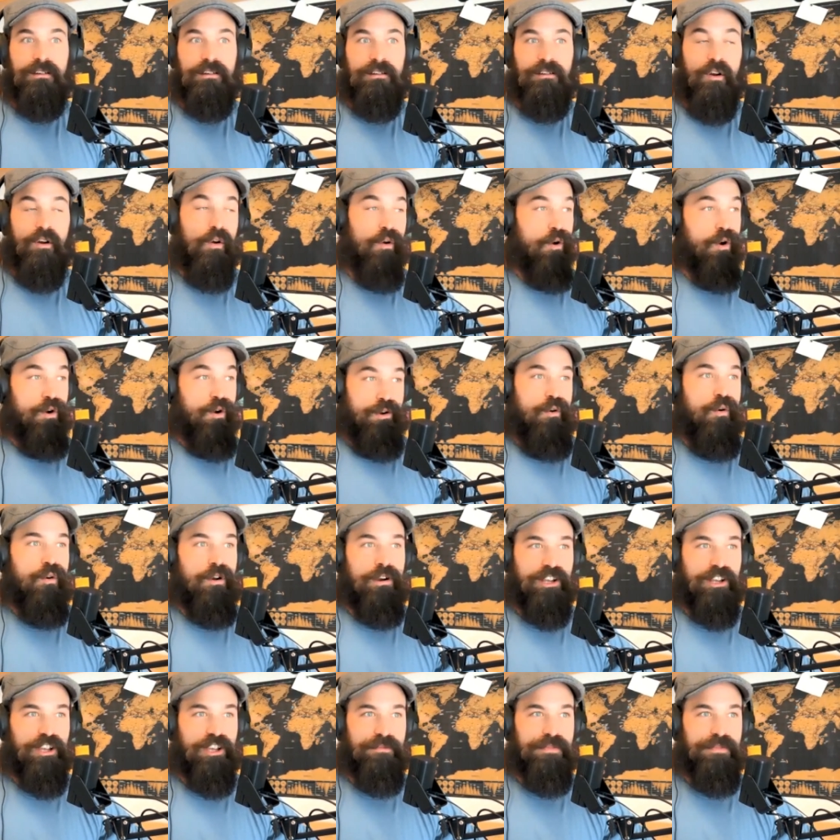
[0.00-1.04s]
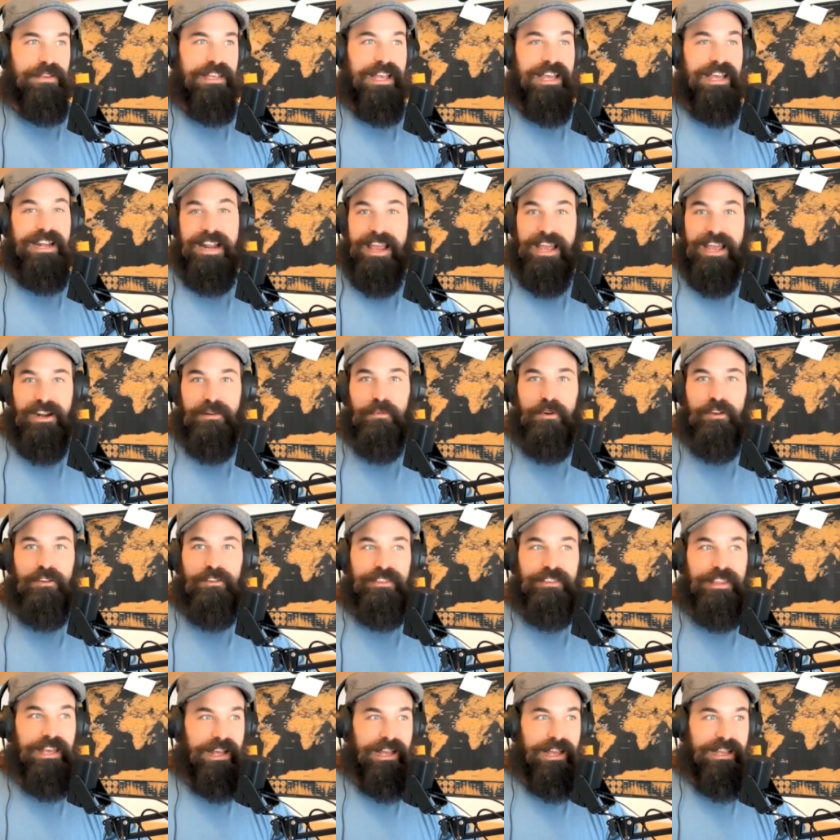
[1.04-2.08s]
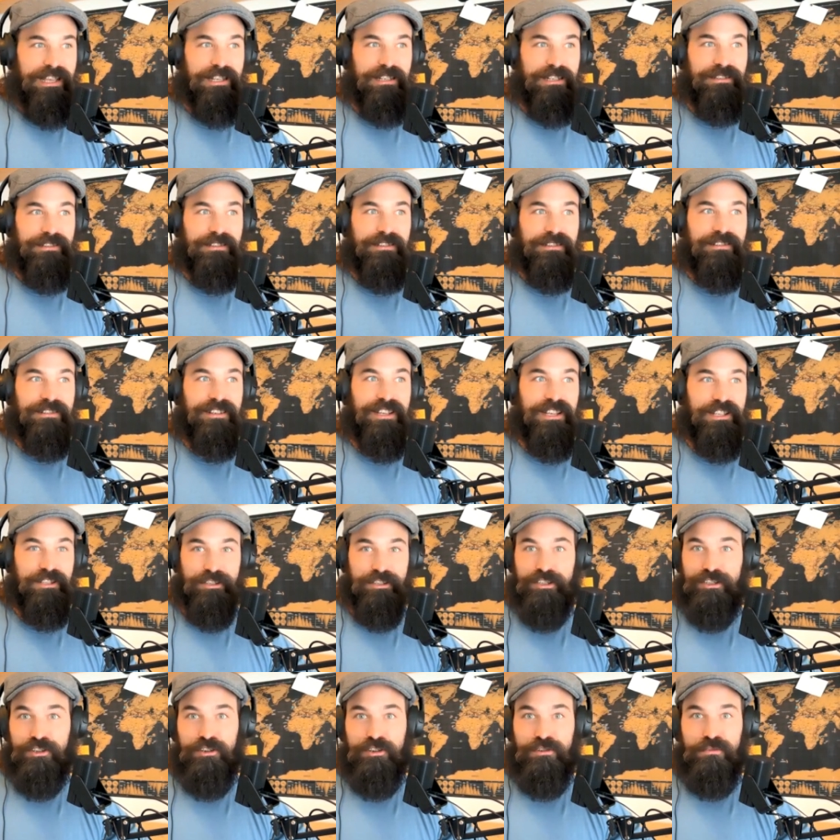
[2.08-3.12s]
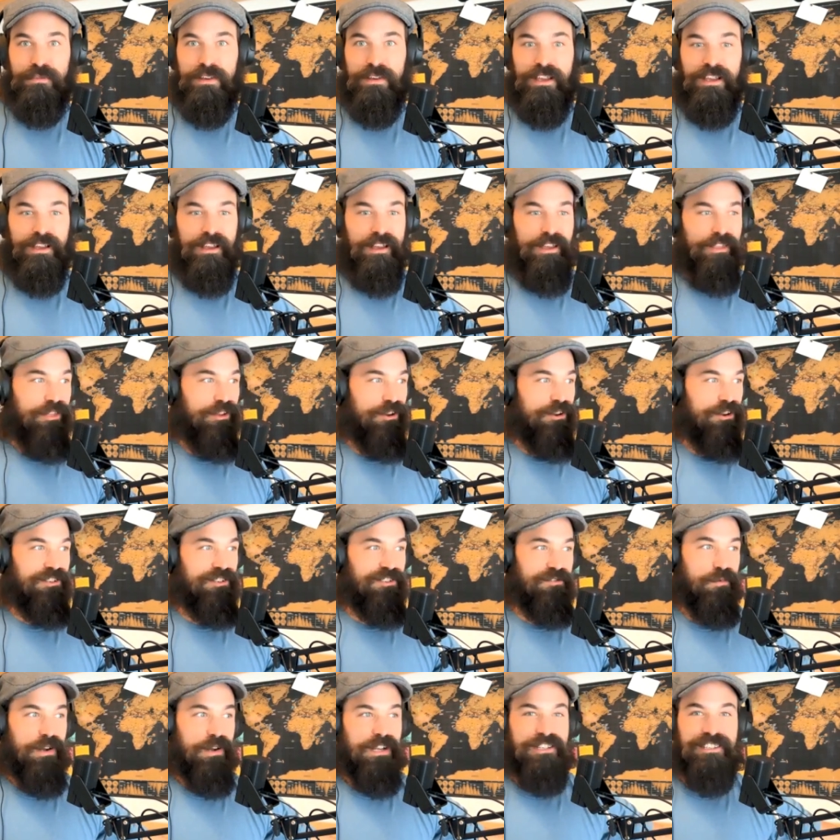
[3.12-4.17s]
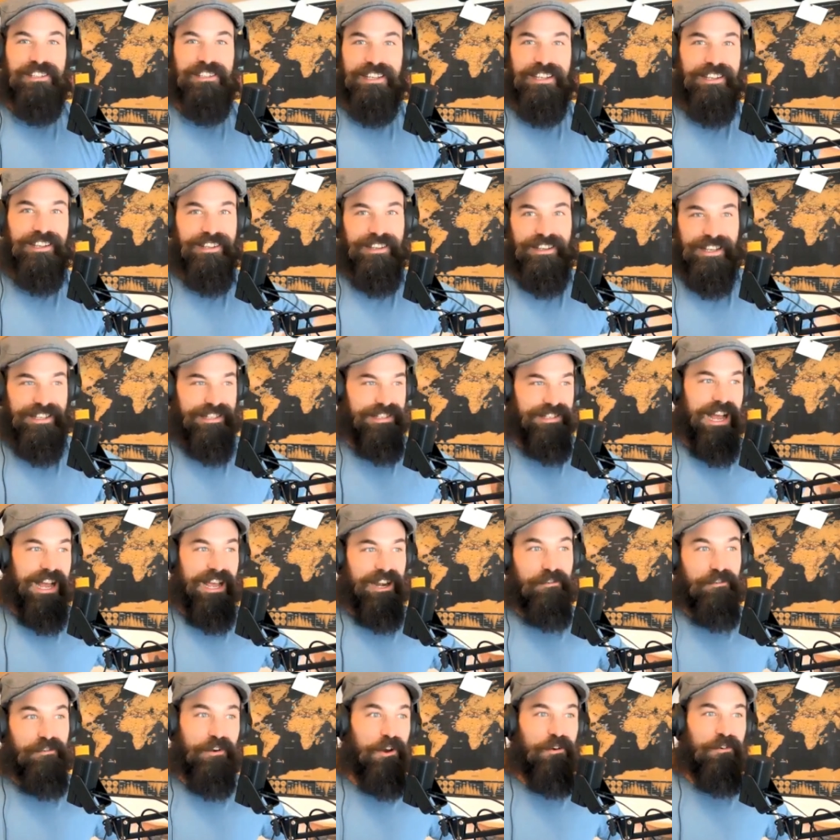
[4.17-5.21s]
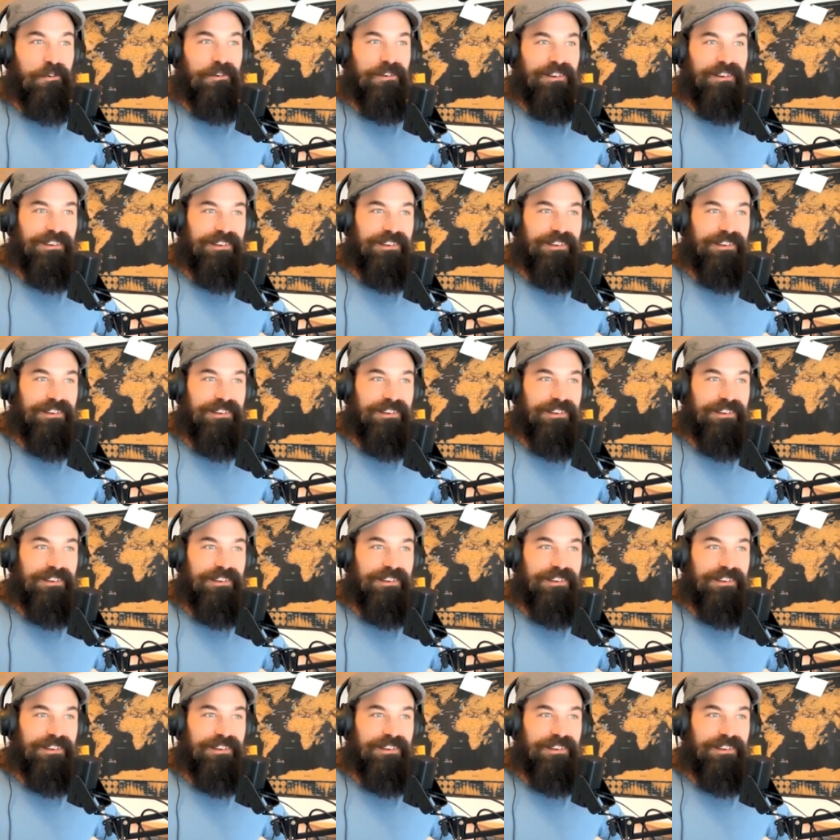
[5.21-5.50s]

or, or it could be an animal that I can consume. There's wrestling. It's, I don't know.